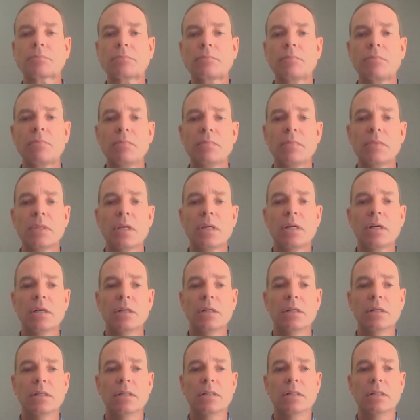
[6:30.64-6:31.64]

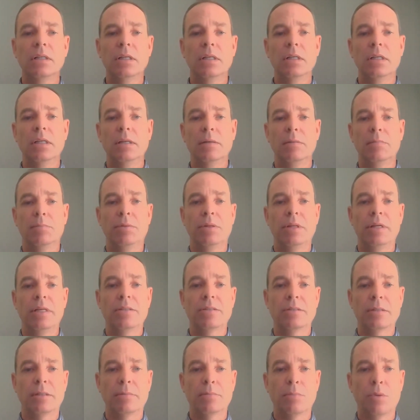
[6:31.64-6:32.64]
it plays
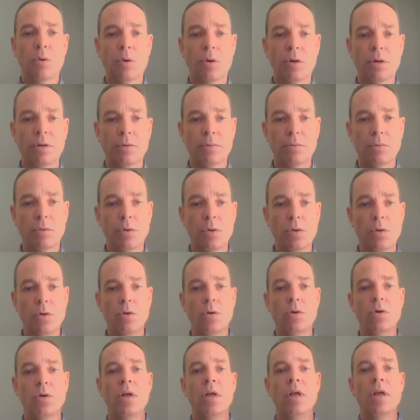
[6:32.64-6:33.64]
an important
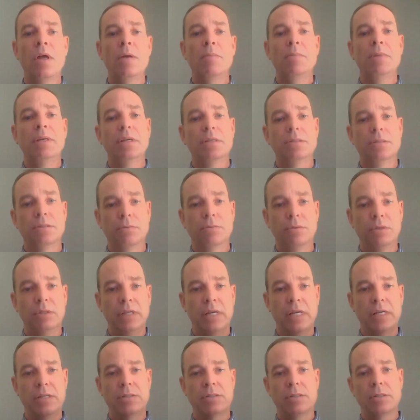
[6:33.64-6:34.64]
role because it
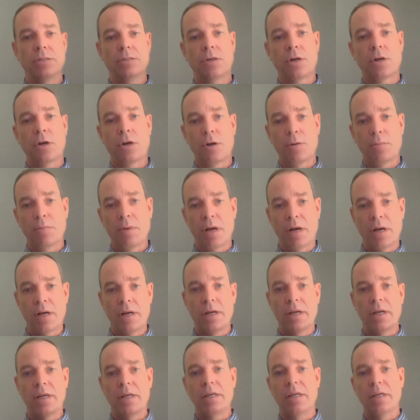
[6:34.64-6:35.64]
relates to
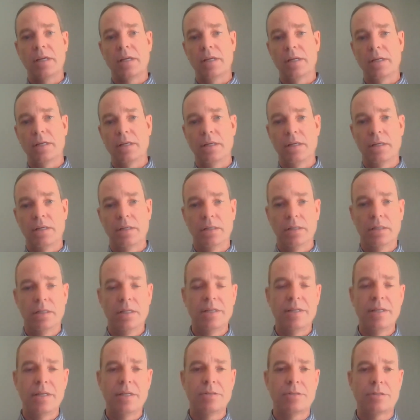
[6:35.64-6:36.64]
turbine and
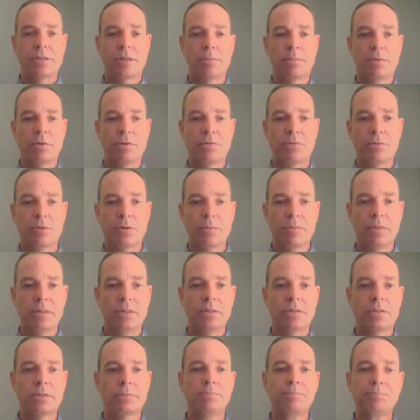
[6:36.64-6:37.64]
condenser
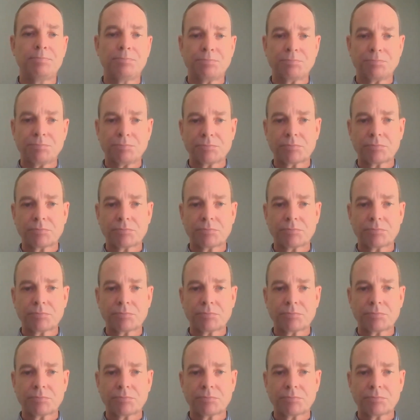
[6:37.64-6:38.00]
performance.